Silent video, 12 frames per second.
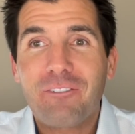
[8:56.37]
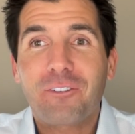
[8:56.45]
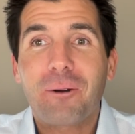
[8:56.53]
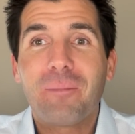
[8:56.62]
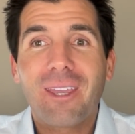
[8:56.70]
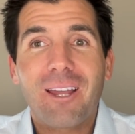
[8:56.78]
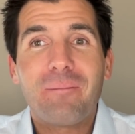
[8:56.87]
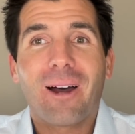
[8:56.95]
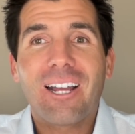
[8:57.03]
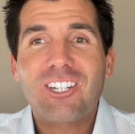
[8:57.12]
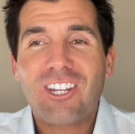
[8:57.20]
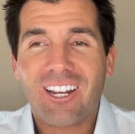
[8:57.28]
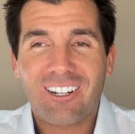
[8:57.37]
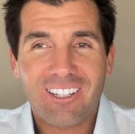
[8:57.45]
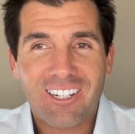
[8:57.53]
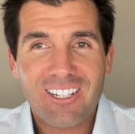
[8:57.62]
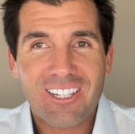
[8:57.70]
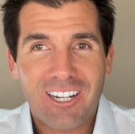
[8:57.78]
for me and my channel it
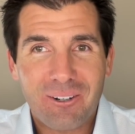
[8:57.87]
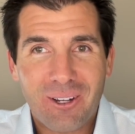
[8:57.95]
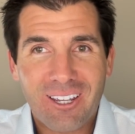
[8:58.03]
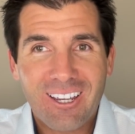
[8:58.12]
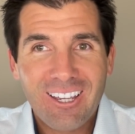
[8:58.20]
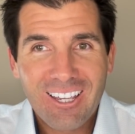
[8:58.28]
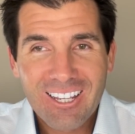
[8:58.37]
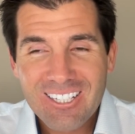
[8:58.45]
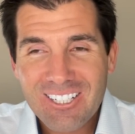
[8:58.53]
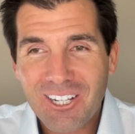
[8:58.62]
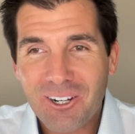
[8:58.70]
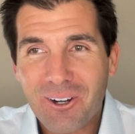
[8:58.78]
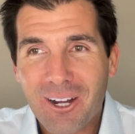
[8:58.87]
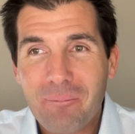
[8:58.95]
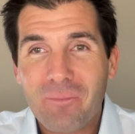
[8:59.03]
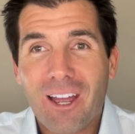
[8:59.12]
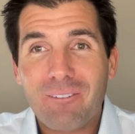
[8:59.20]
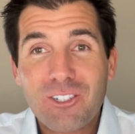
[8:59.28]
is anyway. So um,
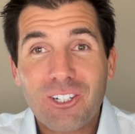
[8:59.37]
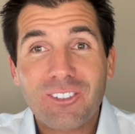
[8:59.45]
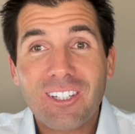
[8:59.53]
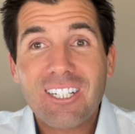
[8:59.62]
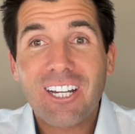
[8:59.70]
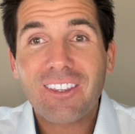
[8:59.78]
I've certainly done